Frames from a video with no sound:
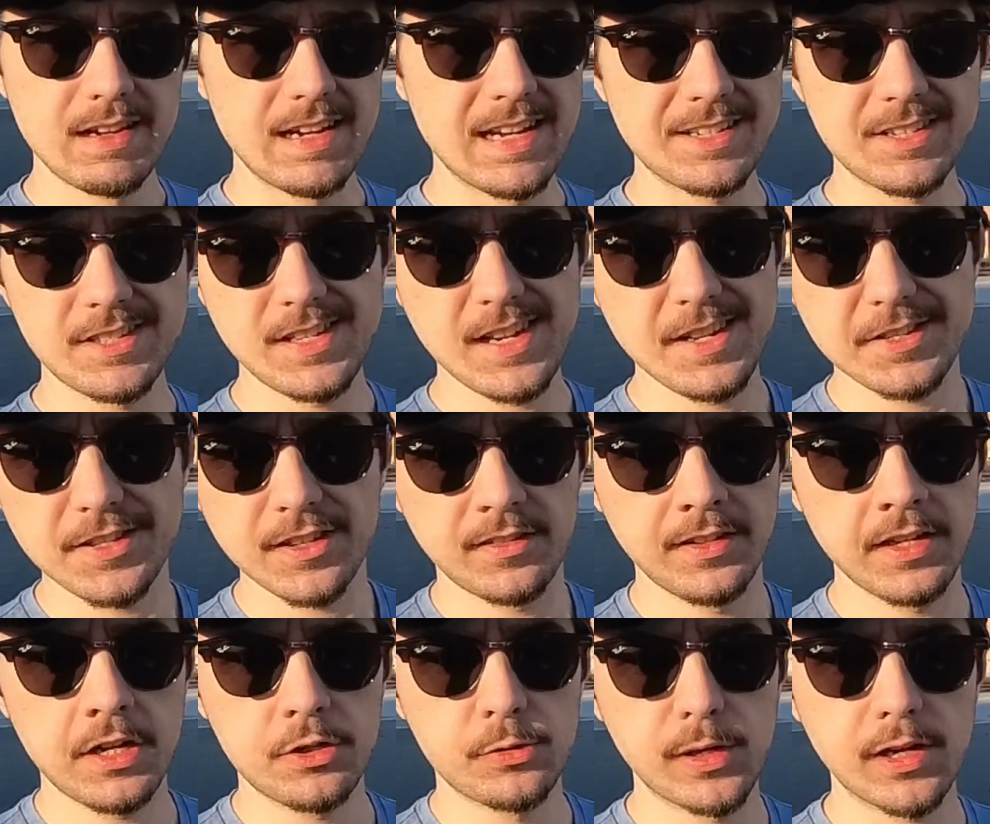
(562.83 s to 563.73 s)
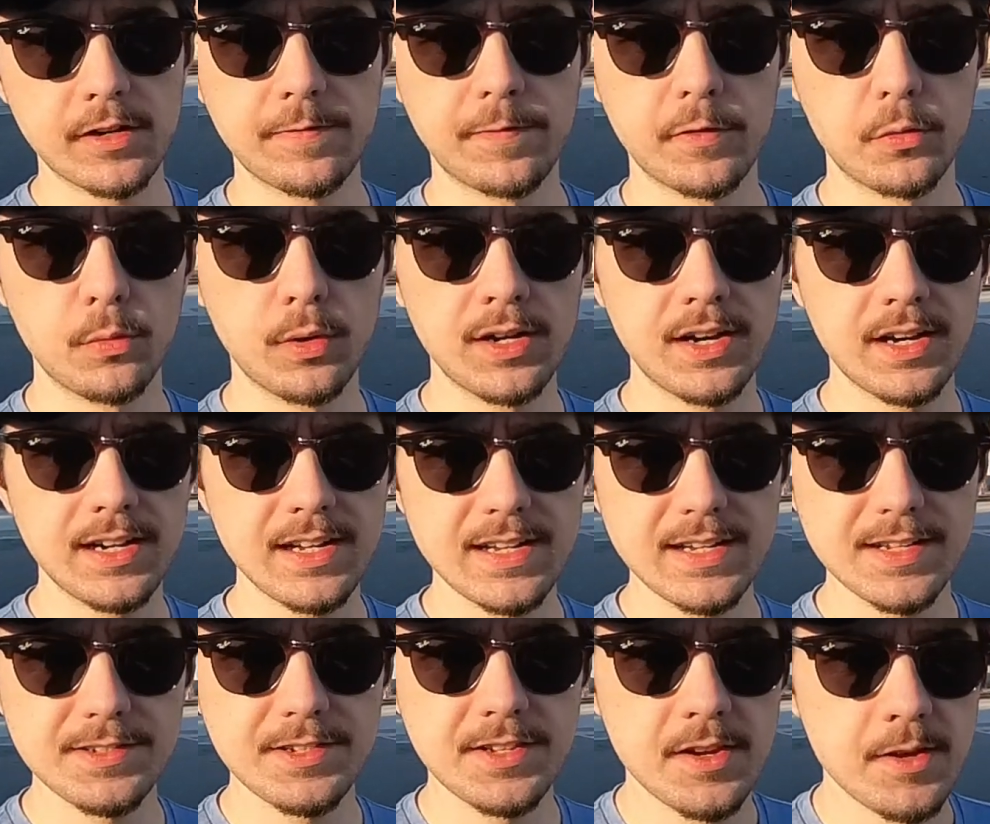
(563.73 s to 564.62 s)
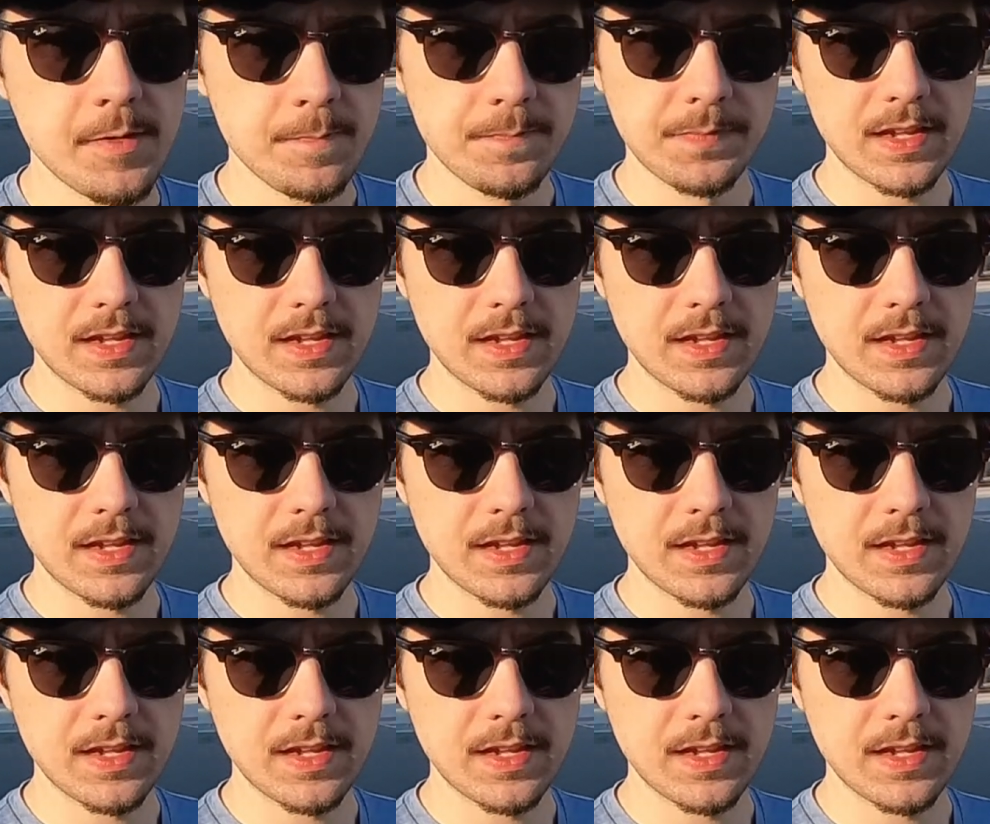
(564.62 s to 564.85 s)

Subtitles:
It's decently quick for what it is.